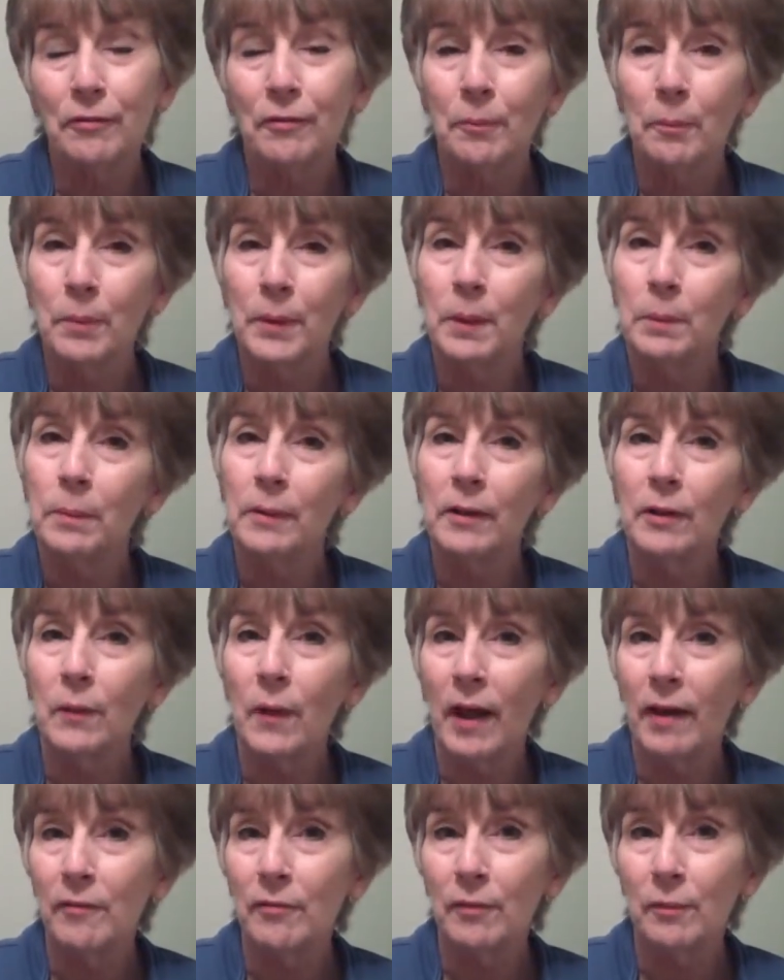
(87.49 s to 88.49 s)
for people who
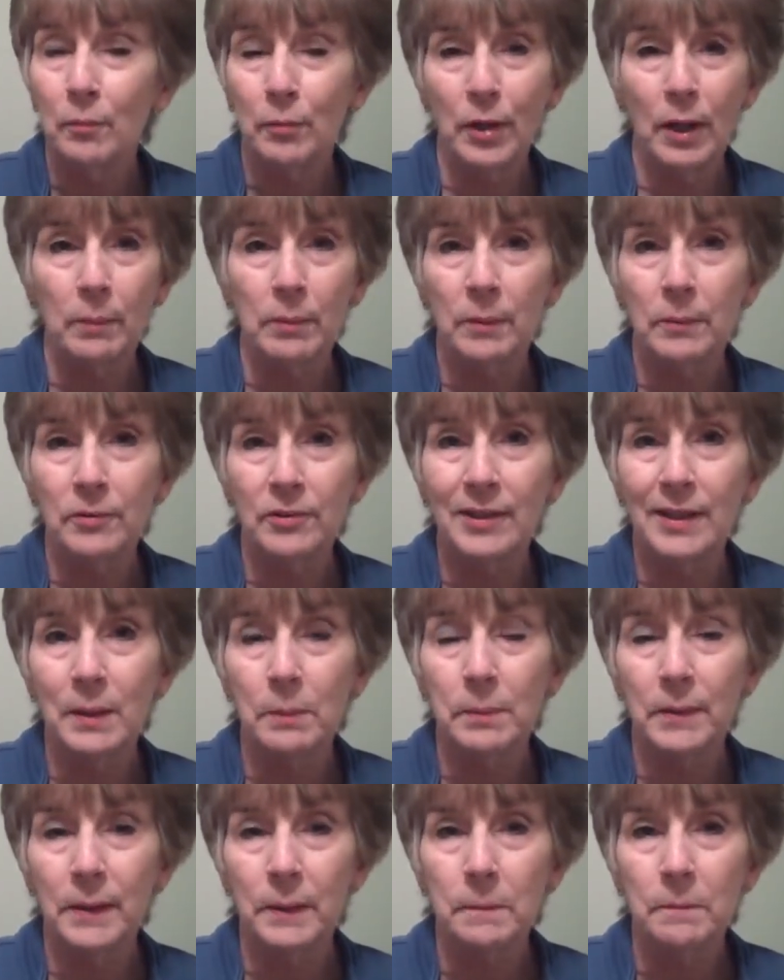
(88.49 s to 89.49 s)
have problems
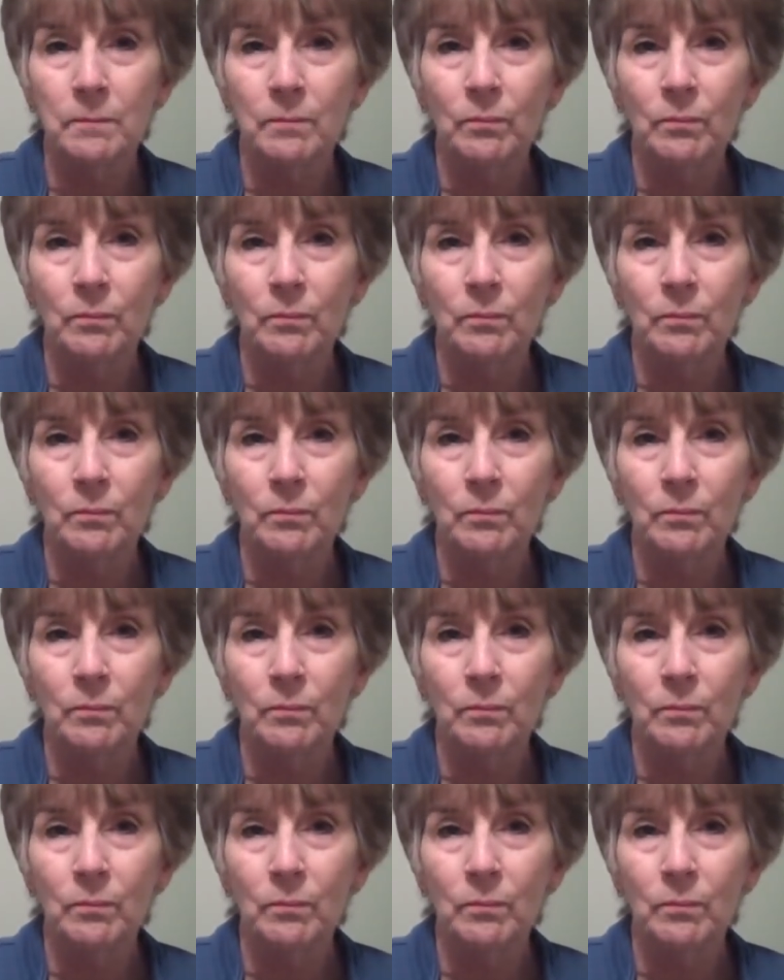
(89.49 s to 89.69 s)
sleeping.